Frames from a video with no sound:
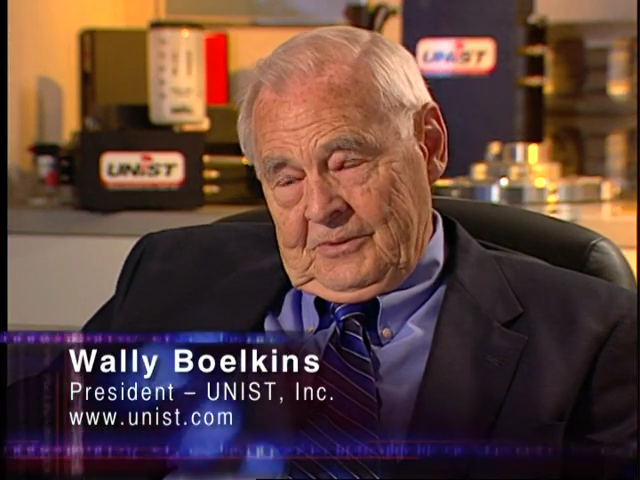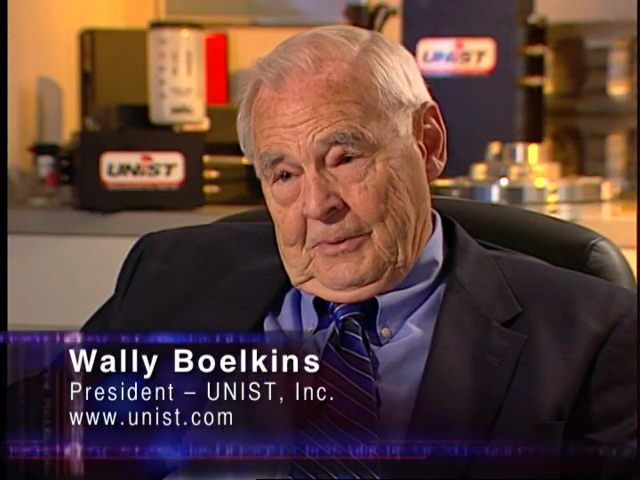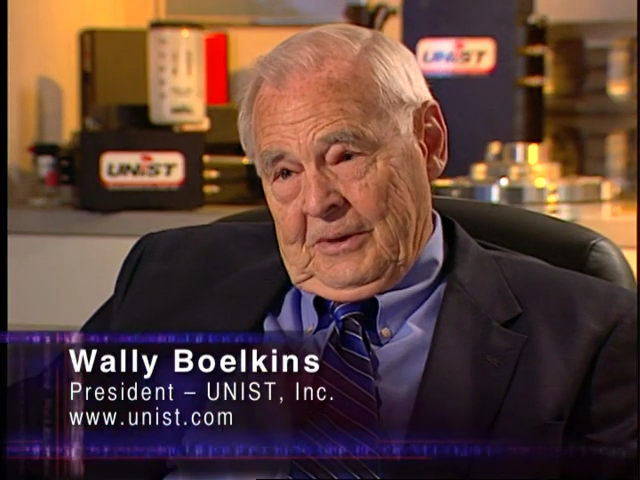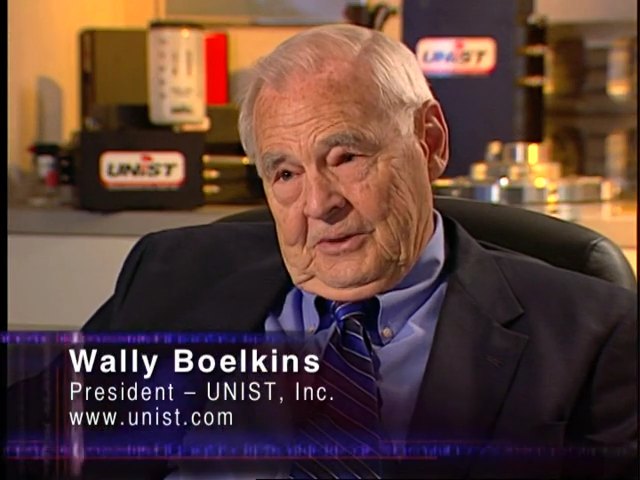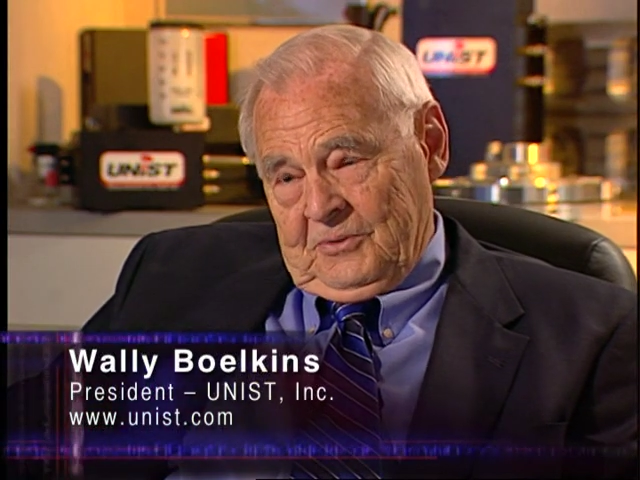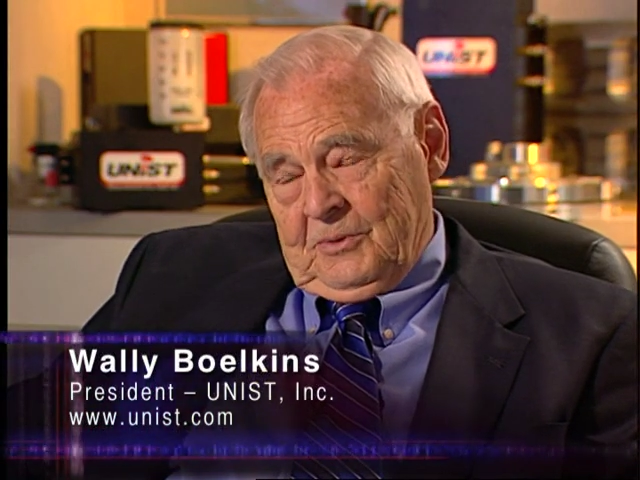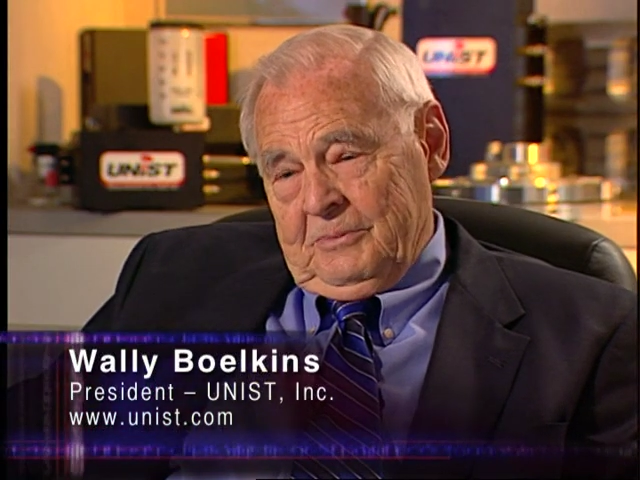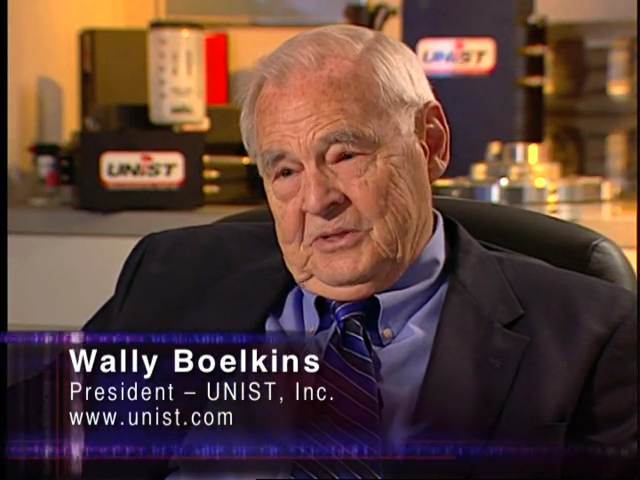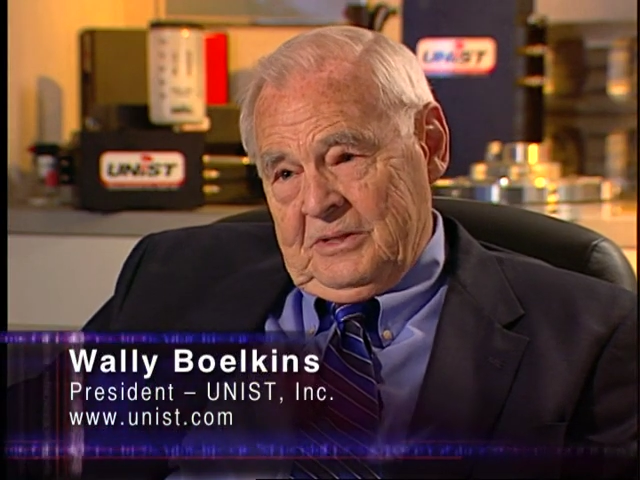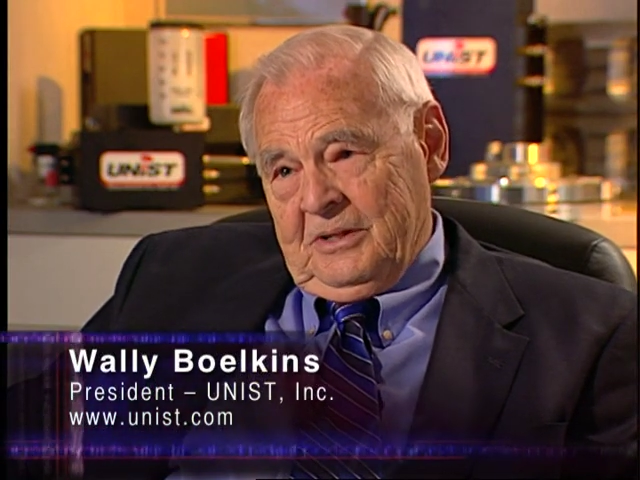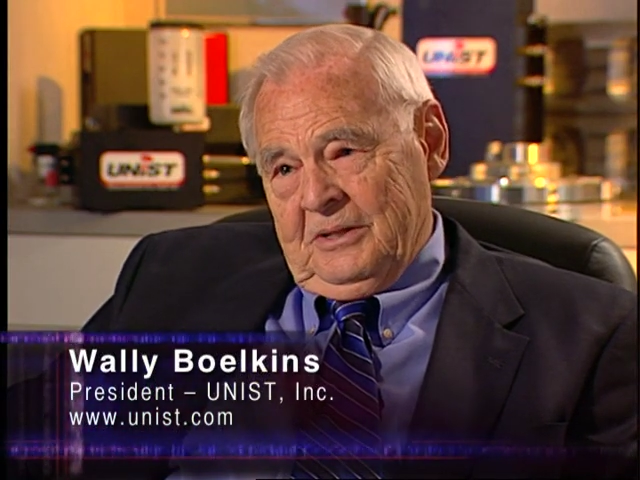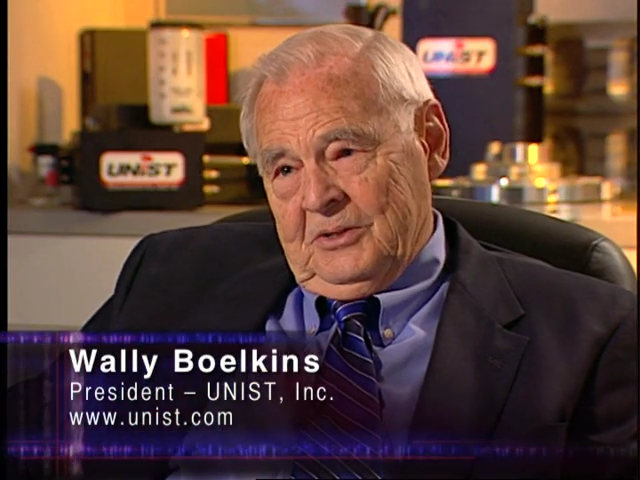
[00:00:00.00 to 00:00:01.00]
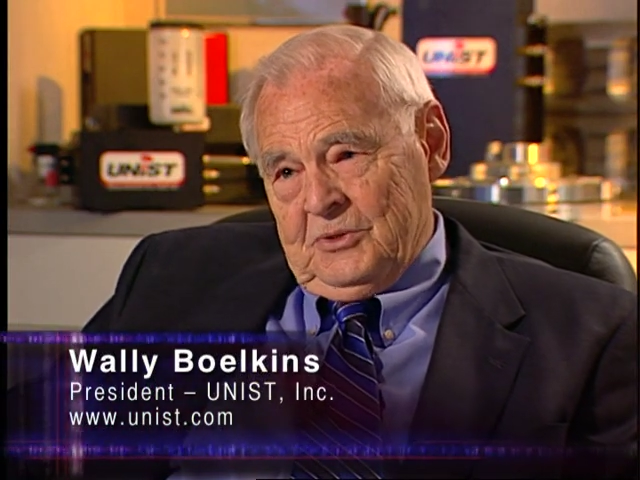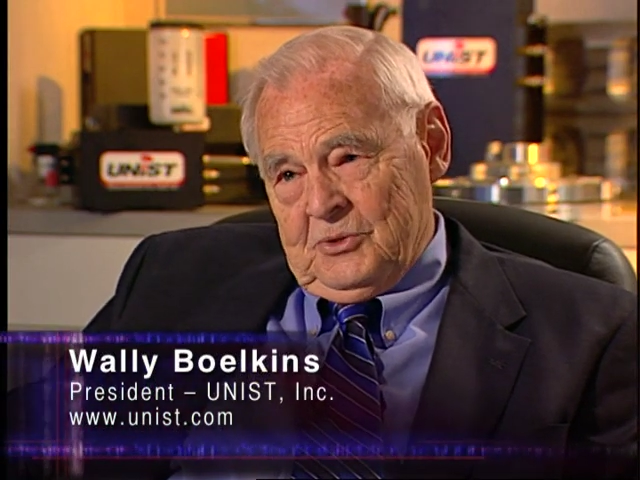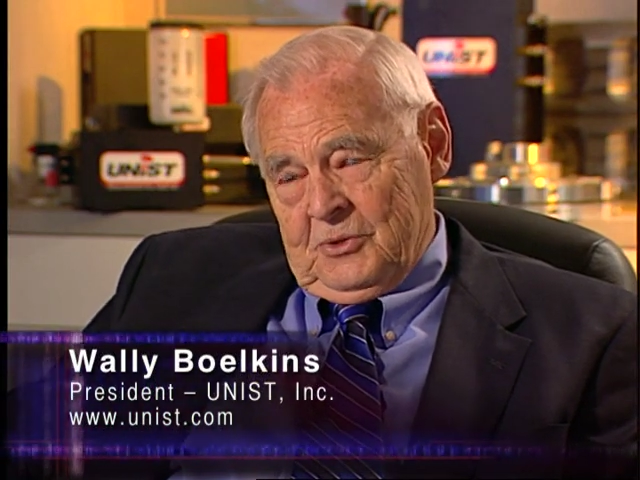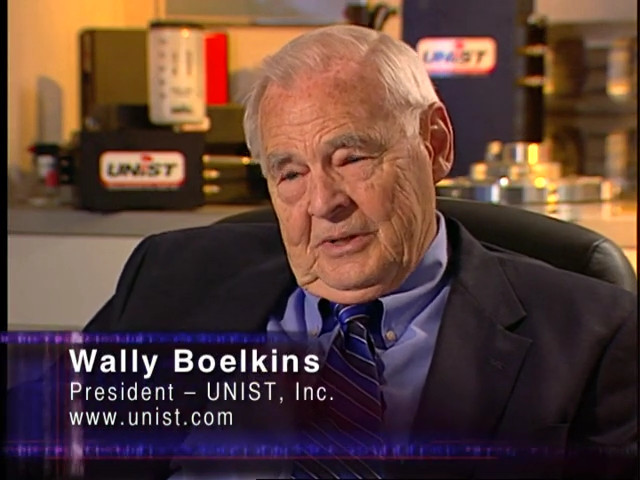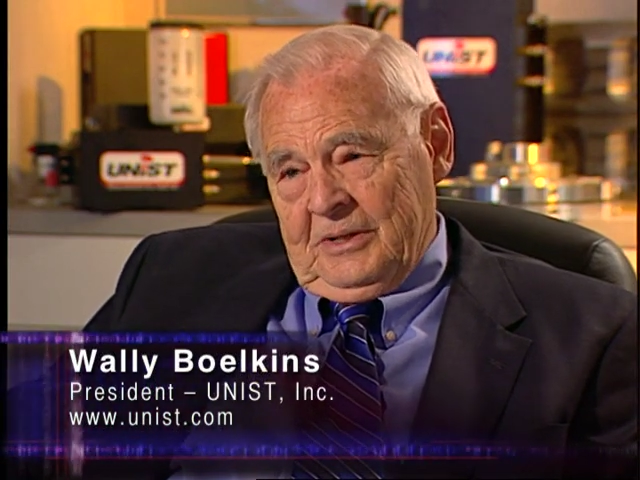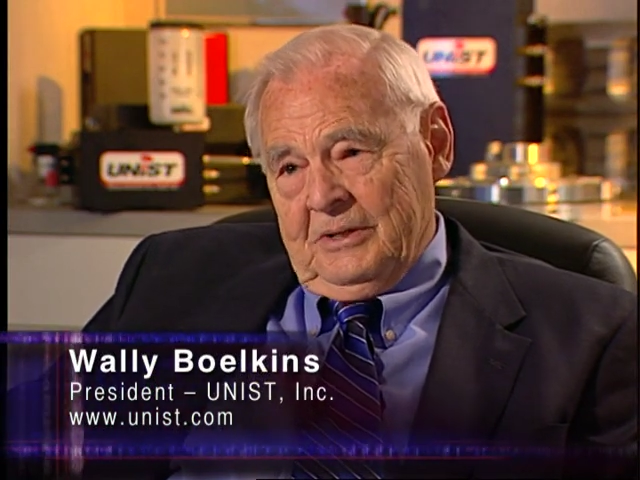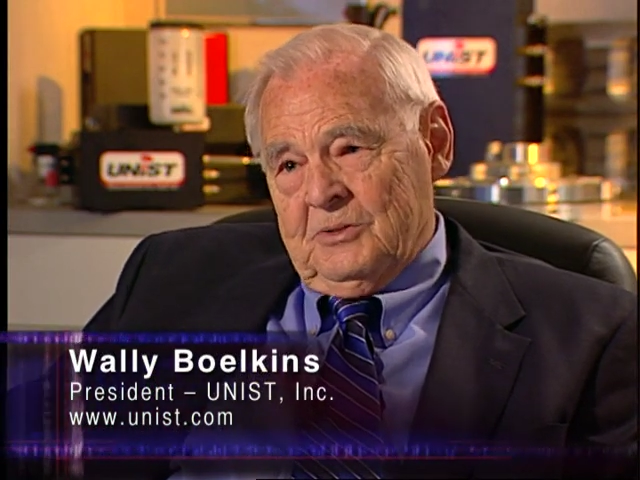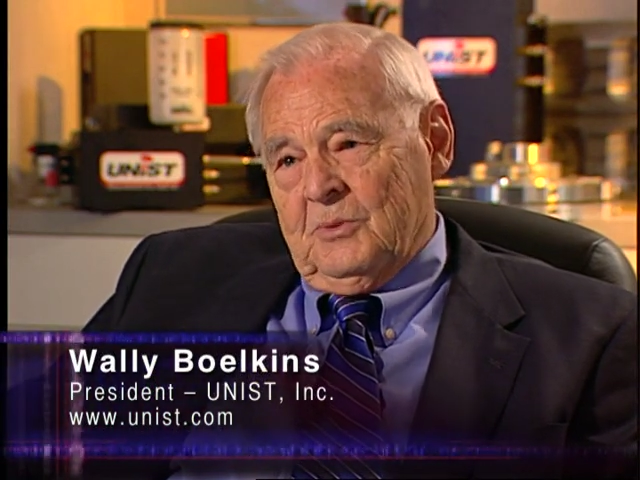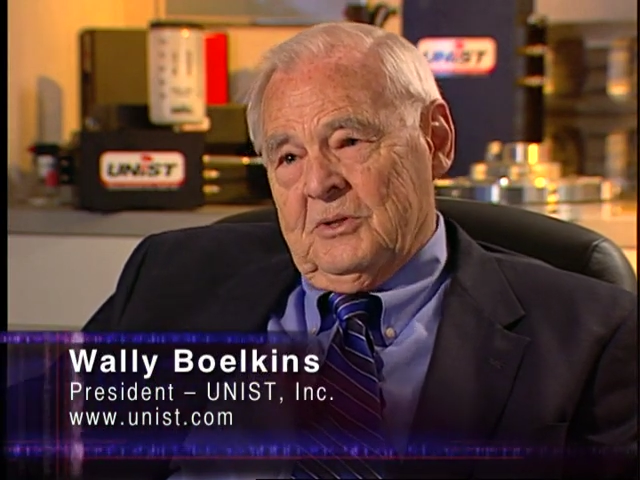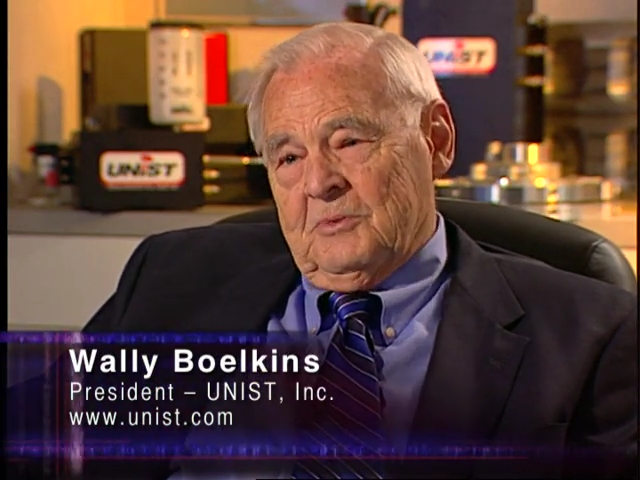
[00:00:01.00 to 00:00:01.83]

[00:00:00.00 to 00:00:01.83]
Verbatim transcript: products for the machining industry as well